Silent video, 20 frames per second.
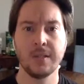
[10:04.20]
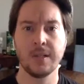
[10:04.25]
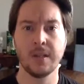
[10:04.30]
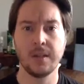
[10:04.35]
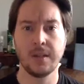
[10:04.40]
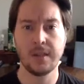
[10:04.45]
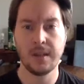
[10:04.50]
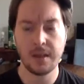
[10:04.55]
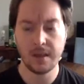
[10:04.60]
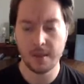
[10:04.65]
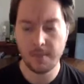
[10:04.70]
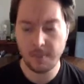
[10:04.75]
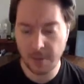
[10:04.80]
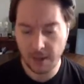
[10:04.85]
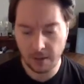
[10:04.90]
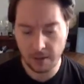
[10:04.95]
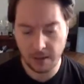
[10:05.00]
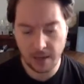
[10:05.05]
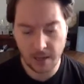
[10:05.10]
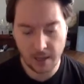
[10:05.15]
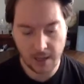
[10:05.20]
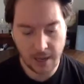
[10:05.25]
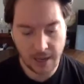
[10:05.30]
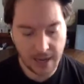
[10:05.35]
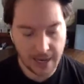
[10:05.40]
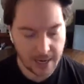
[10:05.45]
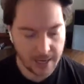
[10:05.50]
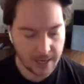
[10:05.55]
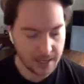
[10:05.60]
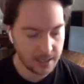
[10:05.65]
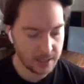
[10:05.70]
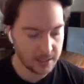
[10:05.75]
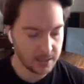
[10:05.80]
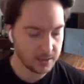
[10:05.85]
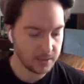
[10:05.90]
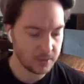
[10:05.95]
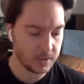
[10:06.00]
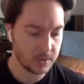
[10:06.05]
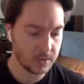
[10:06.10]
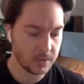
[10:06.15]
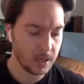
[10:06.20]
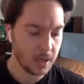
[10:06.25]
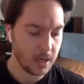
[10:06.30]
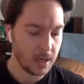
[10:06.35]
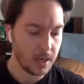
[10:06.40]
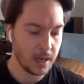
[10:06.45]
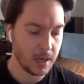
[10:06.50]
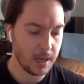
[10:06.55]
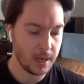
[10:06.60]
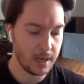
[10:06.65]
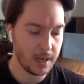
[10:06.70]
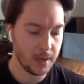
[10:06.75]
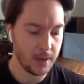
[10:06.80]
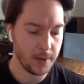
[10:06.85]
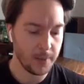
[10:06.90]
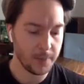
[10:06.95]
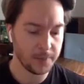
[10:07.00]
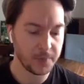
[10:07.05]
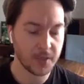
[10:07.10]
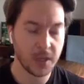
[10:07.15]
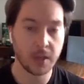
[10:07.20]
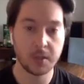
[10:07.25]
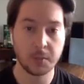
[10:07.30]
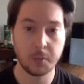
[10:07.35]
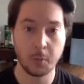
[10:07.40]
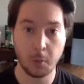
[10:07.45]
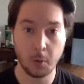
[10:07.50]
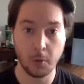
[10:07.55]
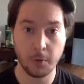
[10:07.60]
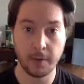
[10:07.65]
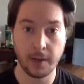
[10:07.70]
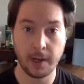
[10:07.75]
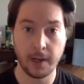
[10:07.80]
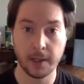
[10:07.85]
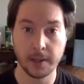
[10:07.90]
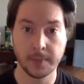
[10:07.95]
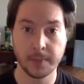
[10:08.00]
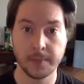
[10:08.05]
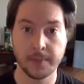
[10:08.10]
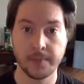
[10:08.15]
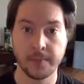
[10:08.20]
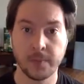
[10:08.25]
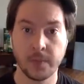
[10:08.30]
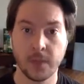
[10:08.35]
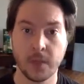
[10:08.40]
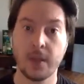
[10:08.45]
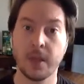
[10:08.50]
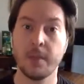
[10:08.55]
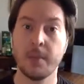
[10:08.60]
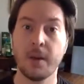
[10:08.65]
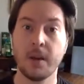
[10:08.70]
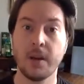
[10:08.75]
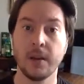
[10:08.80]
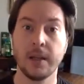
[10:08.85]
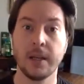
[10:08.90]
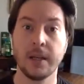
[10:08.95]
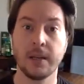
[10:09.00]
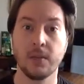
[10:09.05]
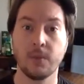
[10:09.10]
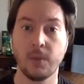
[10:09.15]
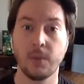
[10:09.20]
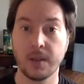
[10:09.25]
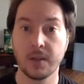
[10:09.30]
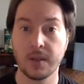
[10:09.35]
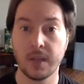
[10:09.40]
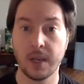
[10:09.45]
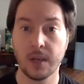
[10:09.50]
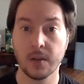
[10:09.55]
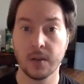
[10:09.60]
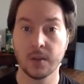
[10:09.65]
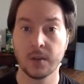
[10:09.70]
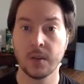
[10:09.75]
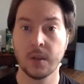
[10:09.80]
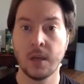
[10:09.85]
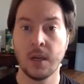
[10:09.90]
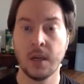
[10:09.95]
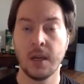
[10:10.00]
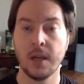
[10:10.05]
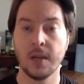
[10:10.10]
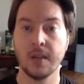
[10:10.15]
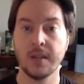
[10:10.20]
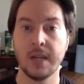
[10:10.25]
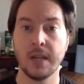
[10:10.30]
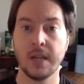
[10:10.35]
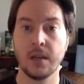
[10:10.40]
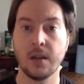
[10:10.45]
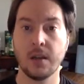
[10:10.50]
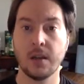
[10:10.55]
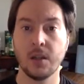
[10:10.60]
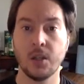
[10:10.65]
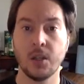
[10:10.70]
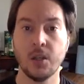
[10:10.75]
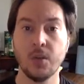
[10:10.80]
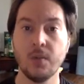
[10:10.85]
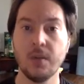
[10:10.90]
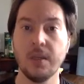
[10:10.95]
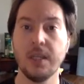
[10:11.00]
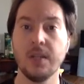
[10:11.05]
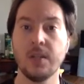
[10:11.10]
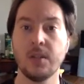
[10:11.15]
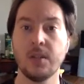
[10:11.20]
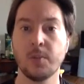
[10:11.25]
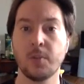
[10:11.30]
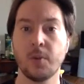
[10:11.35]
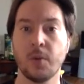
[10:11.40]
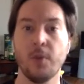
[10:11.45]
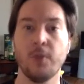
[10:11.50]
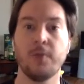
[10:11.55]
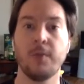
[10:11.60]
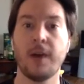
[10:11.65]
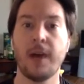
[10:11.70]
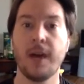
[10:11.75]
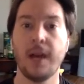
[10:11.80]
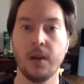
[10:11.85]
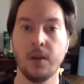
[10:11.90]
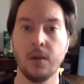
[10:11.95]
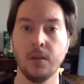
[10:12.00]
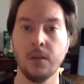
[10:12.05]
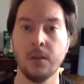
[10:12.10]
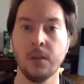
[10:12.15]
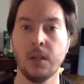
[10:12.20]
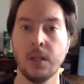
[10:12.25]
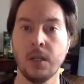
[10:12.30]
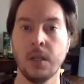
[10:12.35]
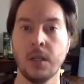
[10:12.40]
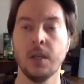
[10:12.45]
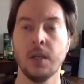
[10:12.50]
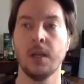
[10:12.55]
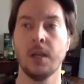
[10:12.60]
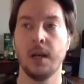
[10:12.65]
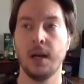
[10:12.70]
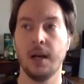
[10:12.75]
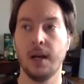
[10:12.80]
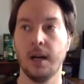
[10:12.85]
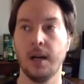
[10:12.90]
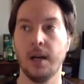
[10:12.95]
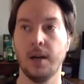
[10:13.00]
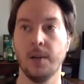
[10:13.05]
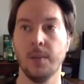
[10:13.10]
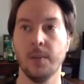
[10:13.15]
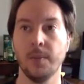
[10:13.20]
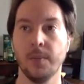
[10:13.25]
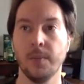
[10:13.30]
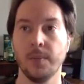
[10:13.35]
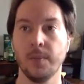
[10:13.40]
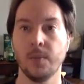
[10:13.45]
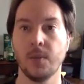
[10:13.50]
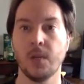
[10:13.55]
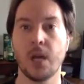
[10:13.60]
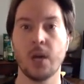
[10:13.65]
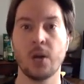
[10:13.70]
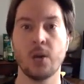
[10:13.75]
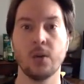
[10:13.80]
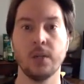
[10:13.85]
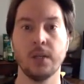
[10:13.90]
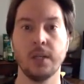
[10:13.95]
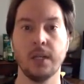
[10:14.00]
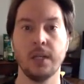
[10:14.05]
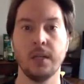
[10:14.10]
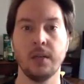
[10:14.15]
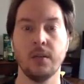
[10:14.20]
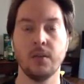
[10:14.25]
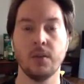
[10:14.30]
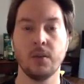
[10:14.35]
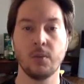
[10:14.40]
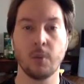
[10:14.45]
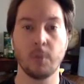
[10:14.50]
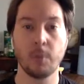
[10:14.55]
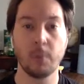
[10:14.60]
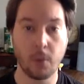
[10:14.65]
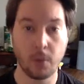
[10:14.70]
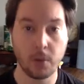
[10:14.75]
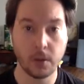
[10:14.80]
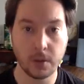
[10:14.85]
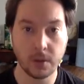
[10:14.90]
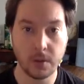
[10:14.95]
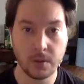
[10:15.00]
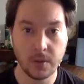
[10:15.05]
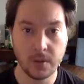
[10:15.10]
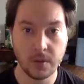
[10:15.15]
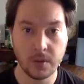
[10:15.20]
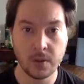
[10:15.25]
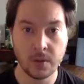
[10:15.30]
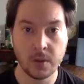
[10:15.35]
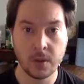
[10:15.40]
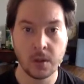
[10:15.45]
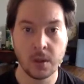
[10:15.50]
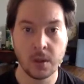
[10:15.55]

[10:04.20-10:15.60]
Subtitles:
to think about it as customer profiling. Think about it like sales, is that you need to profile not only the reporters,